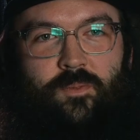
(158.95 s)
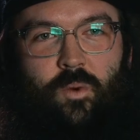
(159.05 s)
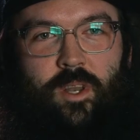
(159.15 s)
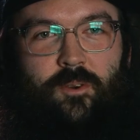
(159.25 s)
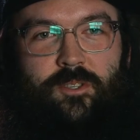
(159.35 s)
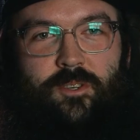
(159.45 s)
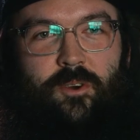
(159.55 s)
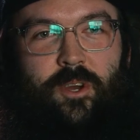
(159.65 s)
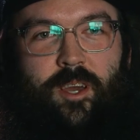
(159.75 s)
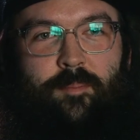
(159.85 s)
When I was
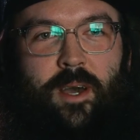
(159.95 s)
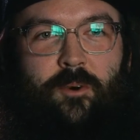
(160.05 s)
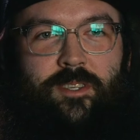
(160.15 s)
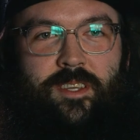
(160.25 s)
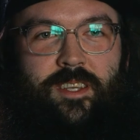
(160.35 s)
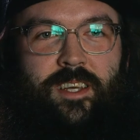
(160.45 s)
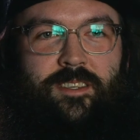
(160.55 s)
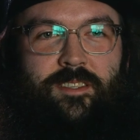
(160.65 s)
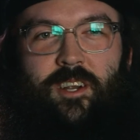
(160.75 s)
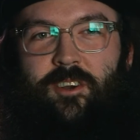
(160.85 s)
growing up, I wasn't
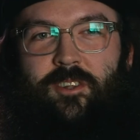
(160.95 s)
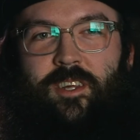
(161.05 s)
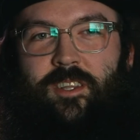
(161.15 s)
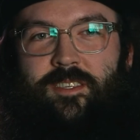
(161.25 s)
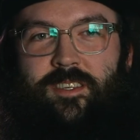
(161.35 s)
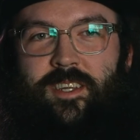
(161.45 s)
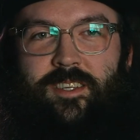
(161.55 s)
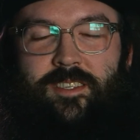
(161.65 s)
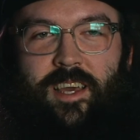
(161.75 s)
necessarily listening